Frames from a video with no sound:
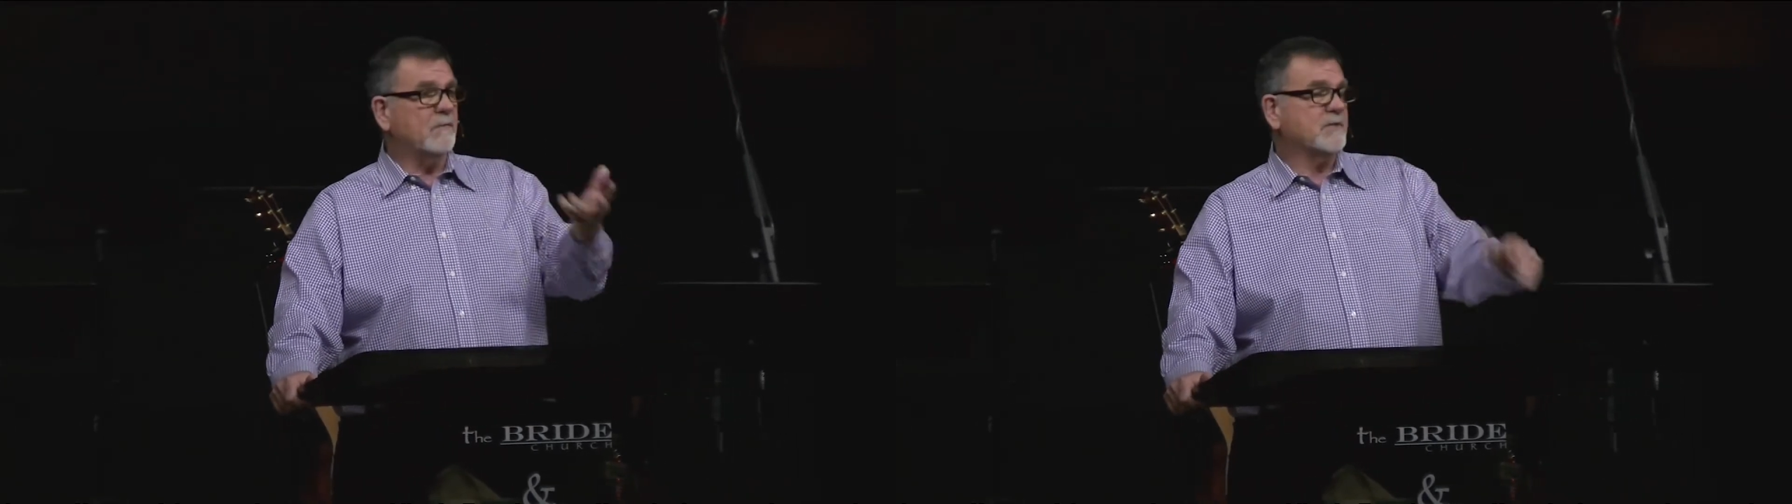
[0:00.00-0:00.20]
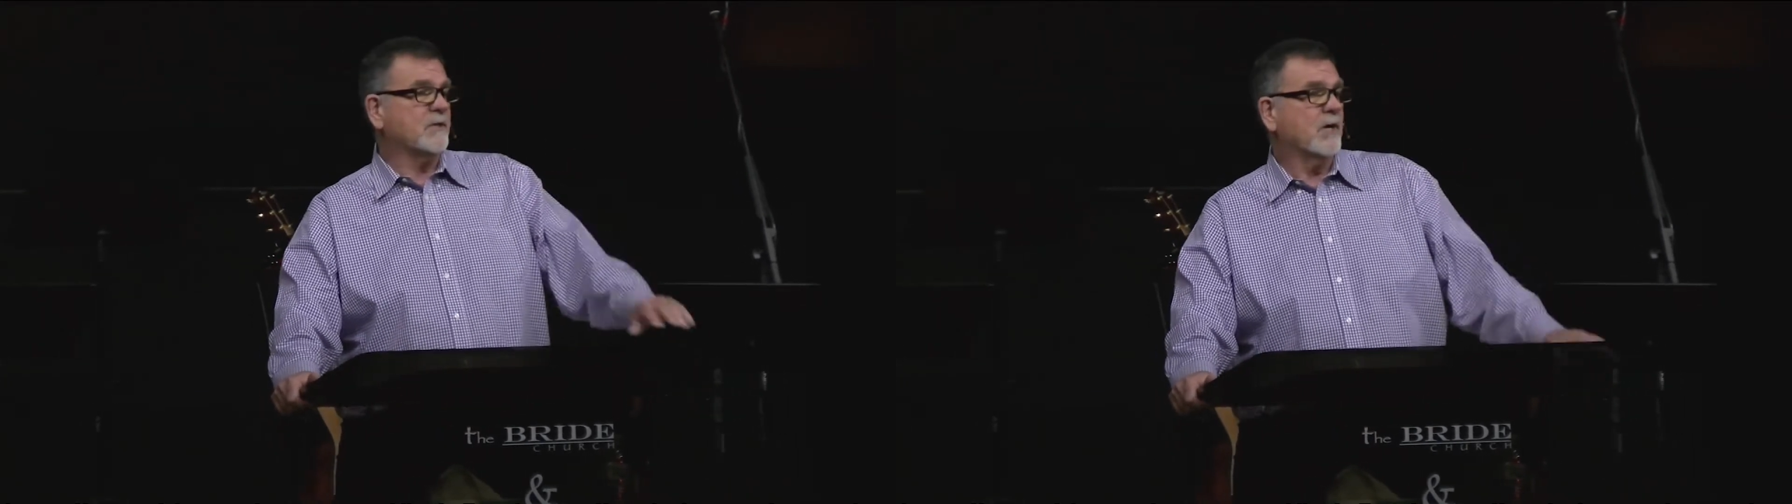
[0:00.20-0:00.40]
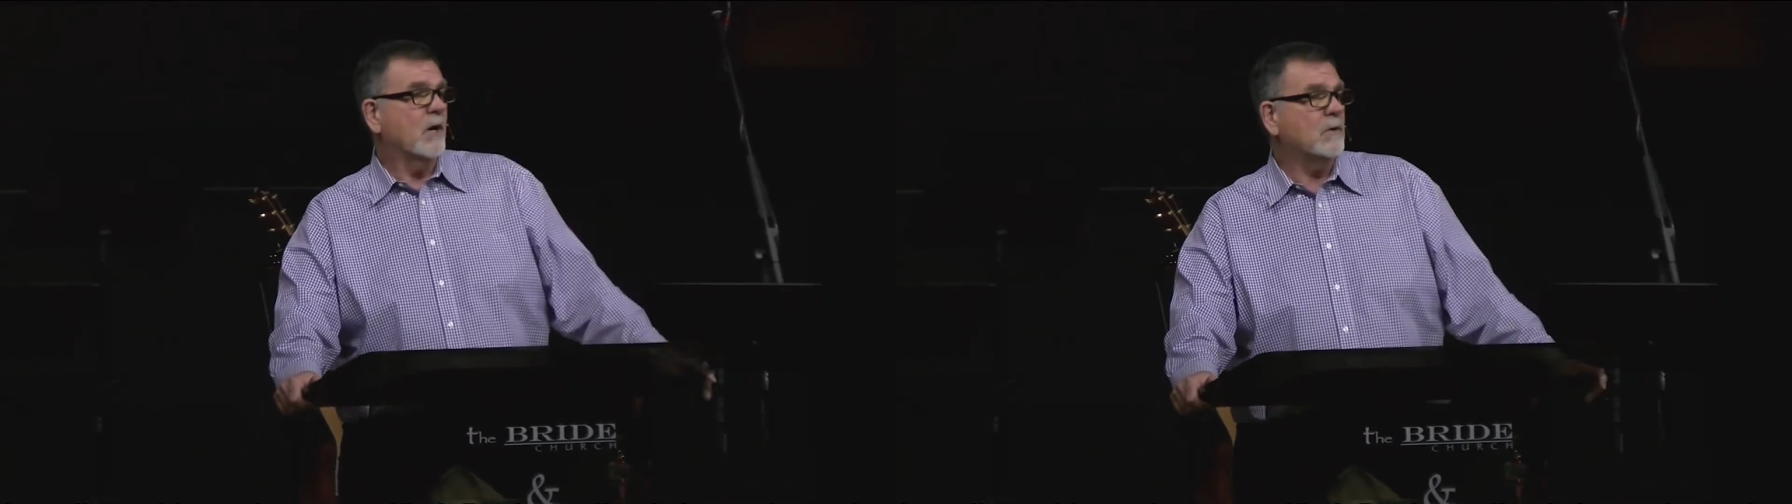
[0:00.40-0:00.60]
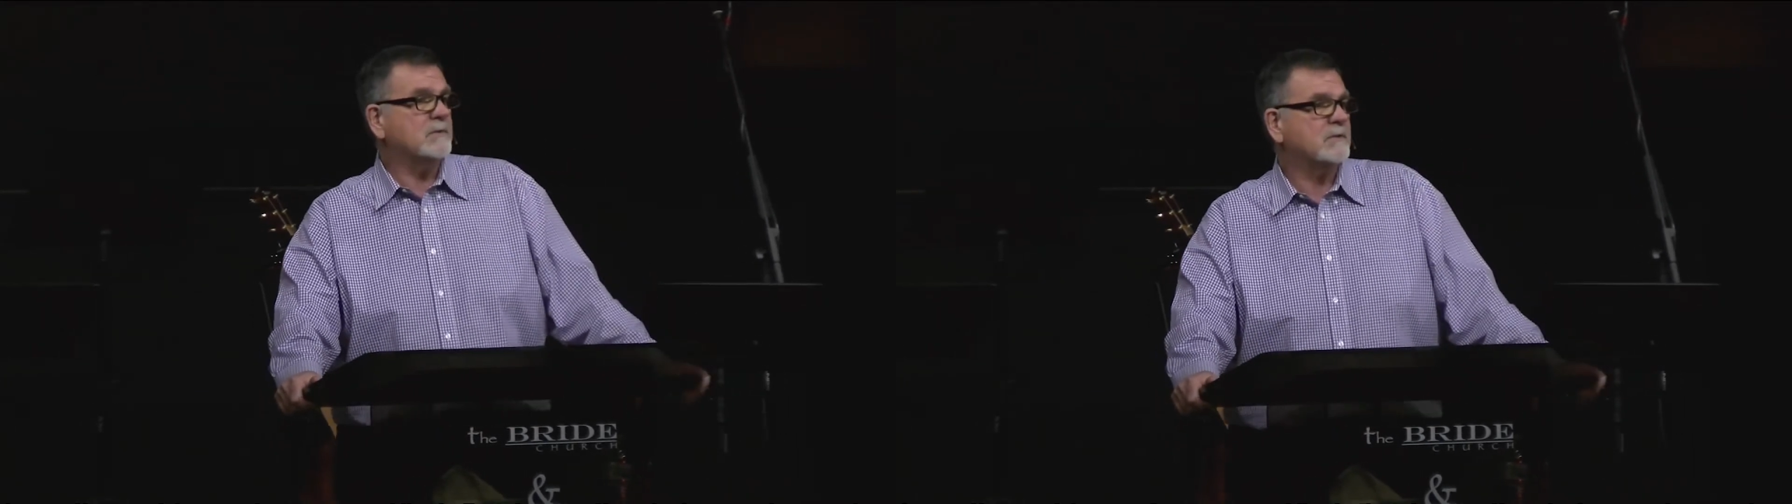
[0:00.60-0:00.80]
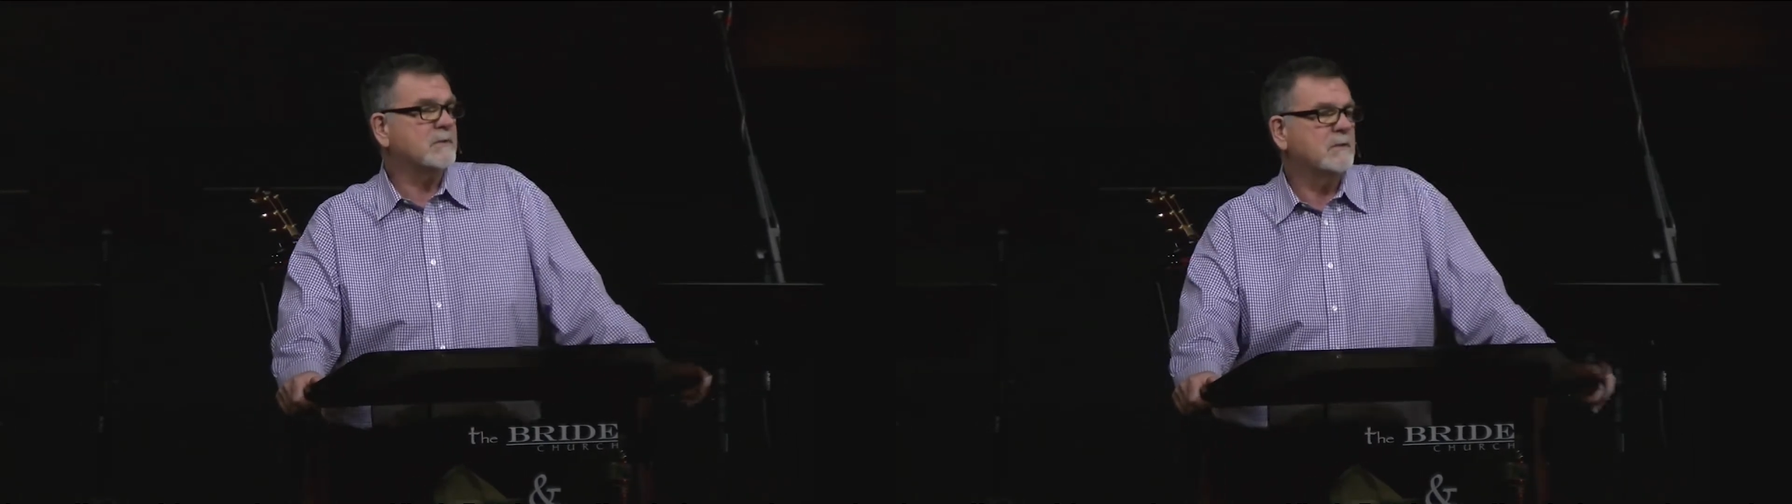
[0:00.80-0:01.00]
he was a
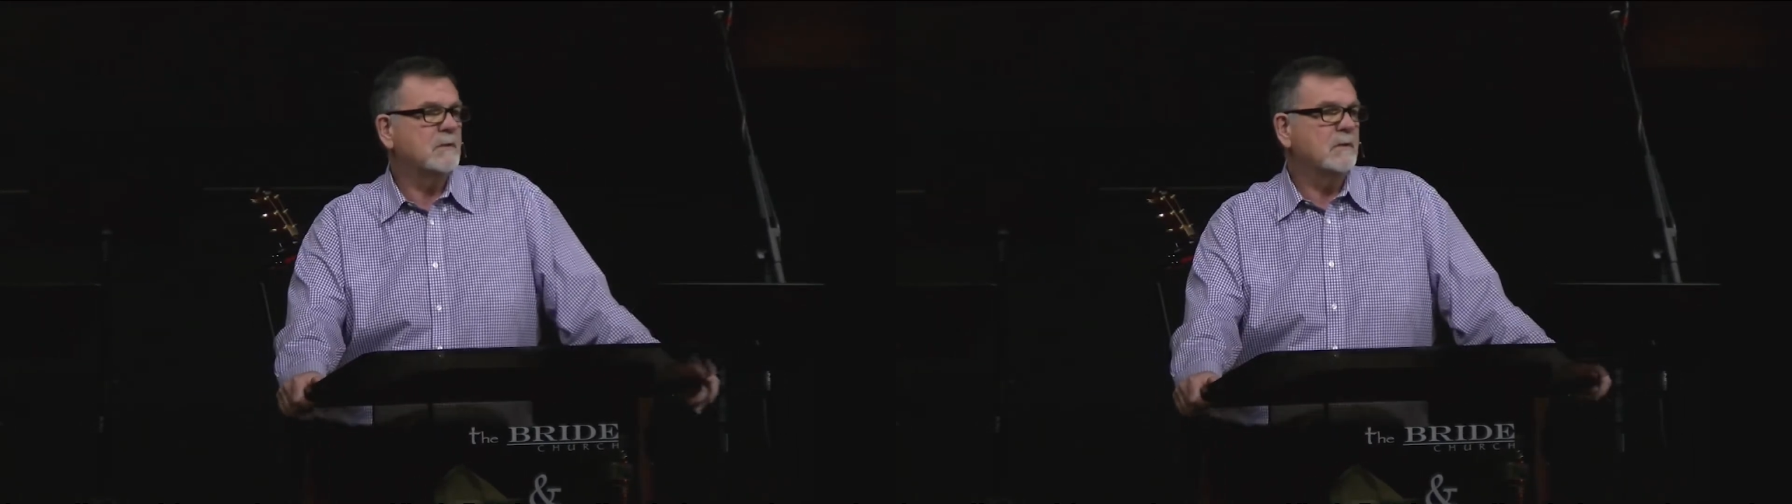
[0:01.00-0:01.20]
ghost.